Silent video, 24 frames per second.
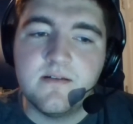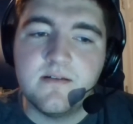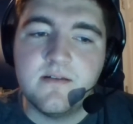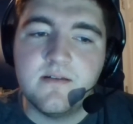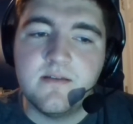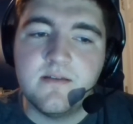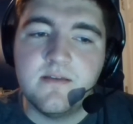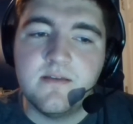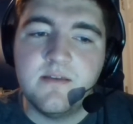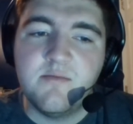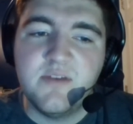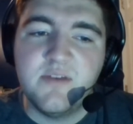
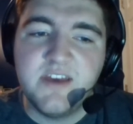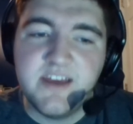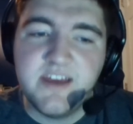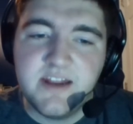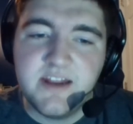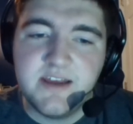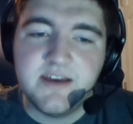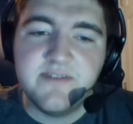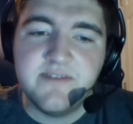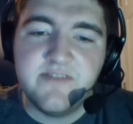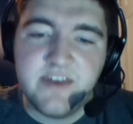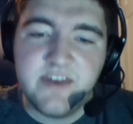The
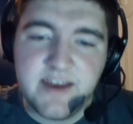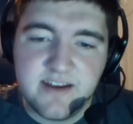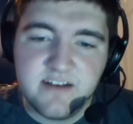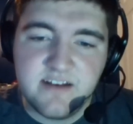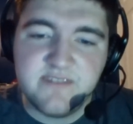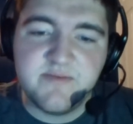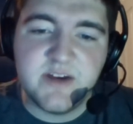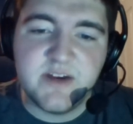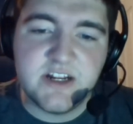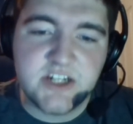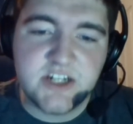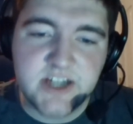beginning of the end
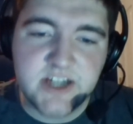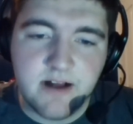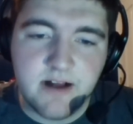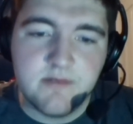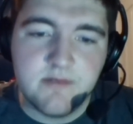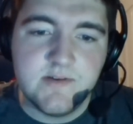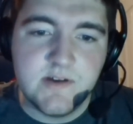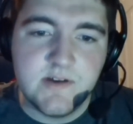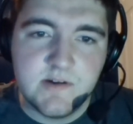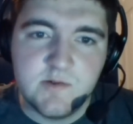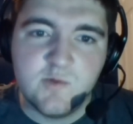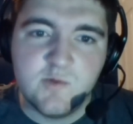of my
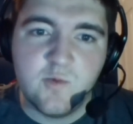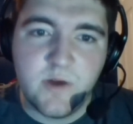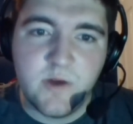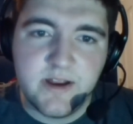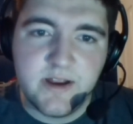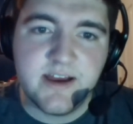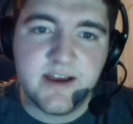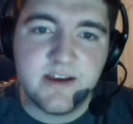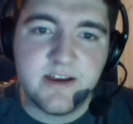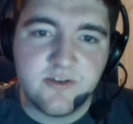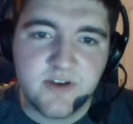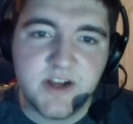childhood is when
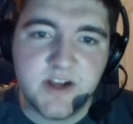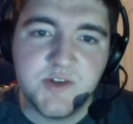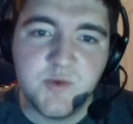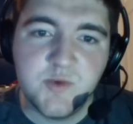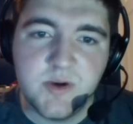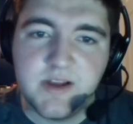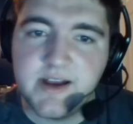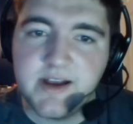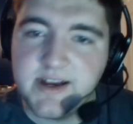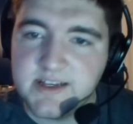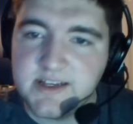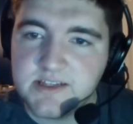I
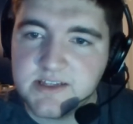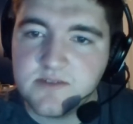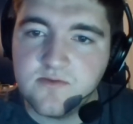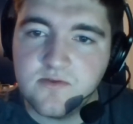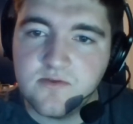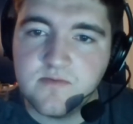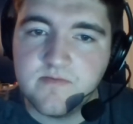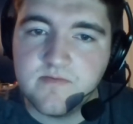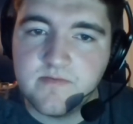graduated high school.